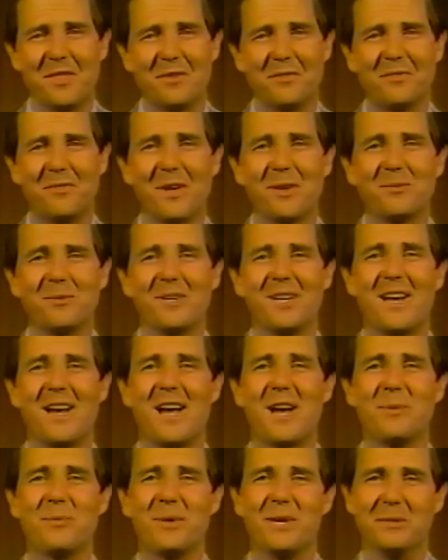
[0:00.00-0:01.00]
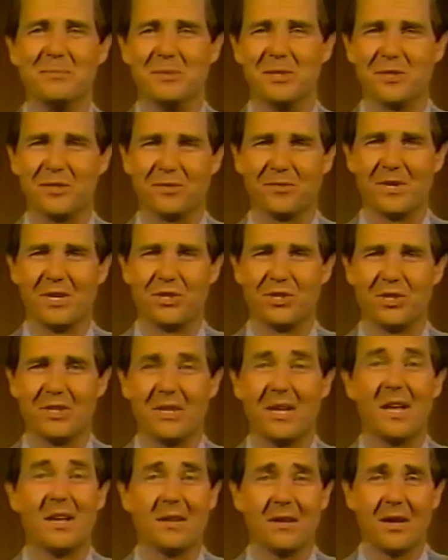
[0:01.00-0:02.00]
The Federal Highway
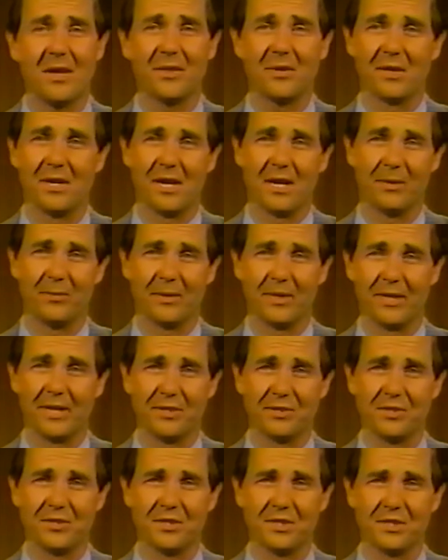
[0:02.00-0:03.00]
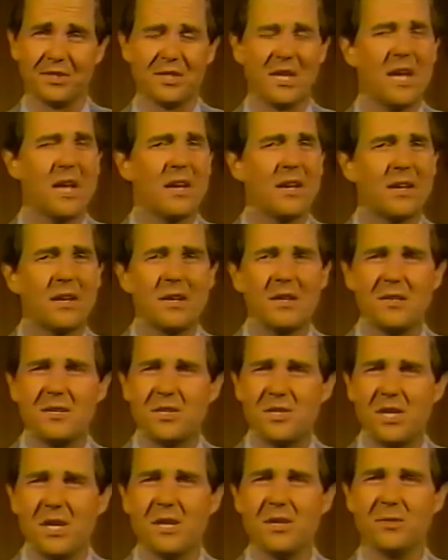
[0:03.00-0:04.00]
Administration and other highway agencies
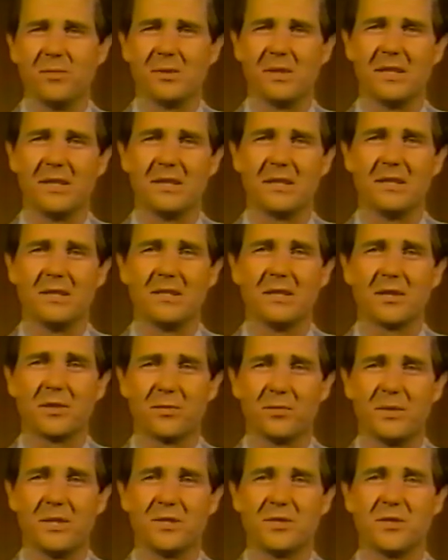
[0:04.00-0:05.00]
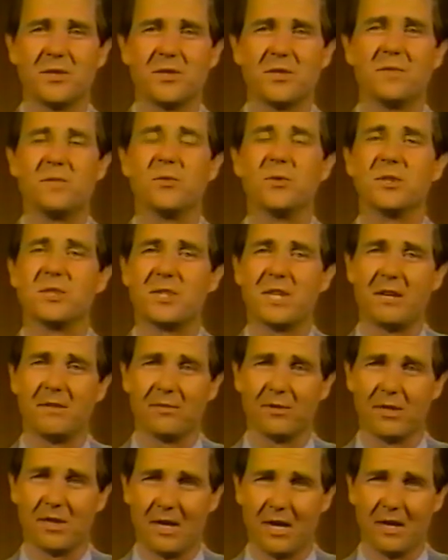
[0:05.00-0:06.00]
continually conduct research for
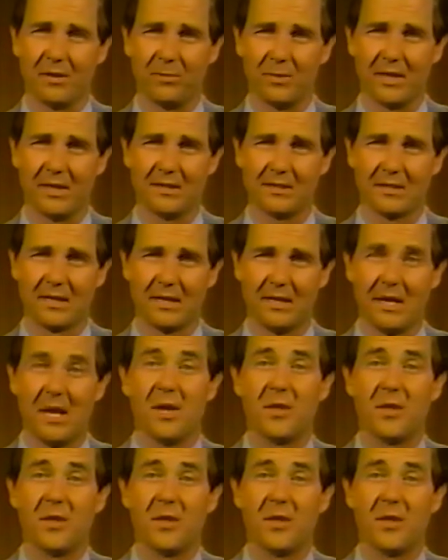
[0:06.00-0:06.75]
safer highways.